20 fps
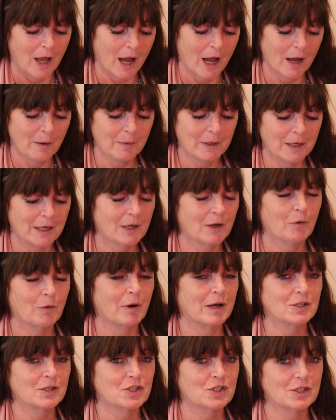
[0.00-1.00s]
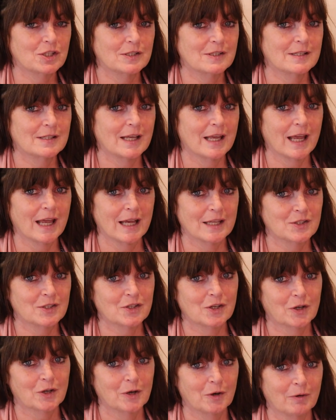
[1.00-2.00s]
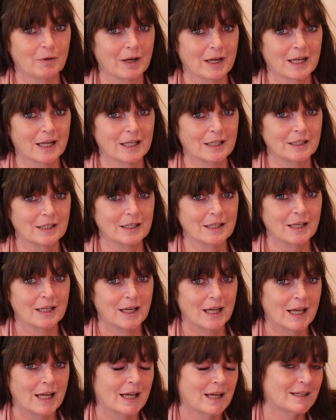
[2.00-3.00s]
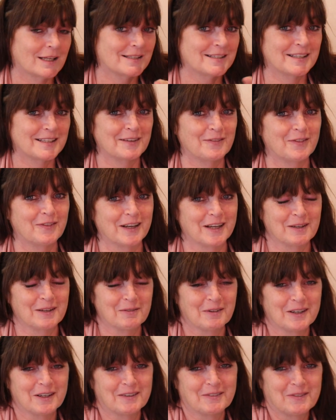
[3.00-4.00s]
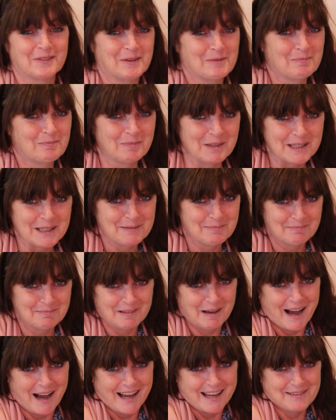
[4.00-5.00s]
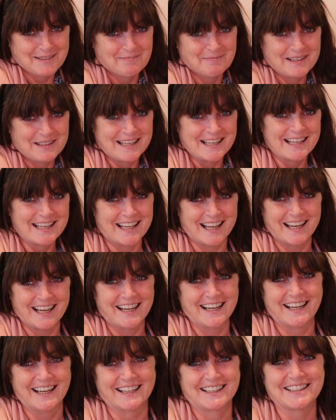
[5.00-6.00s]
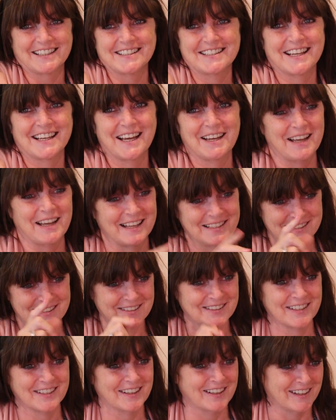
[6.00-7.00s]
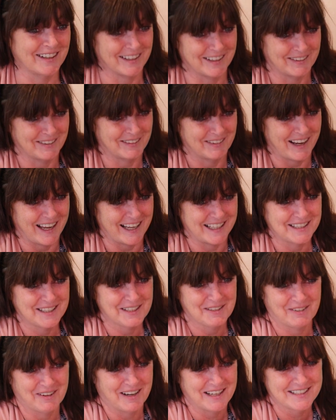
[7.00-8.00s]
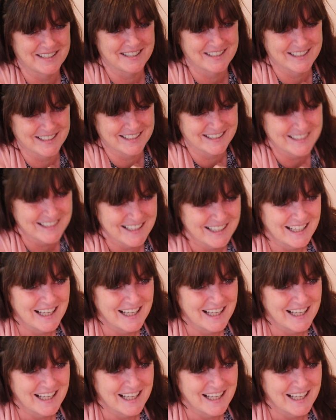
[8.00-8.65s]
how many questions they answer correctly and see if any one of them beat me, because I answered a lot of right questions.